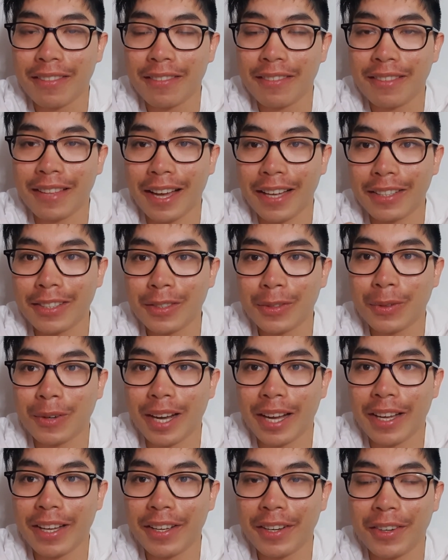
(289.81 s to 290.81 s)
That's
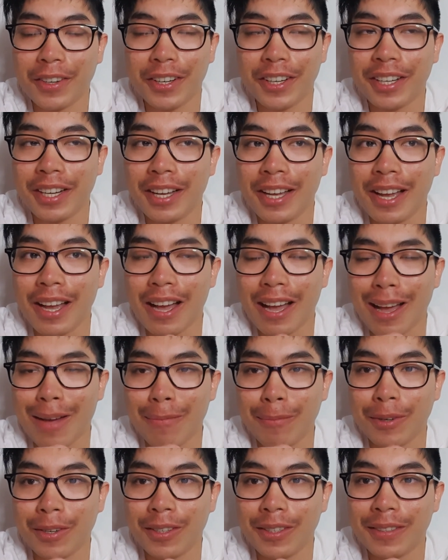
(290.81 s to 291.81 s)
why, or I'm
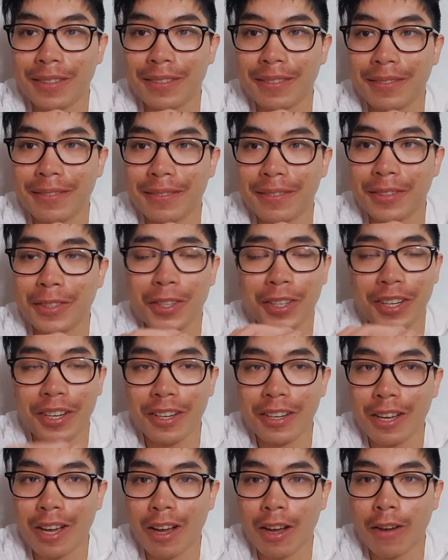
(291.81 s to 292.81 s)
not good
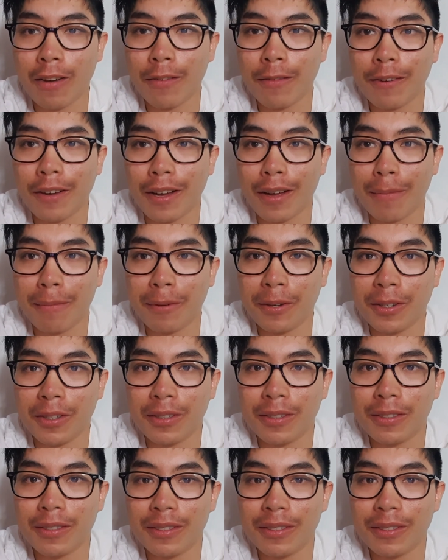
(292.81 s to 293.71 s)
enough, I'm not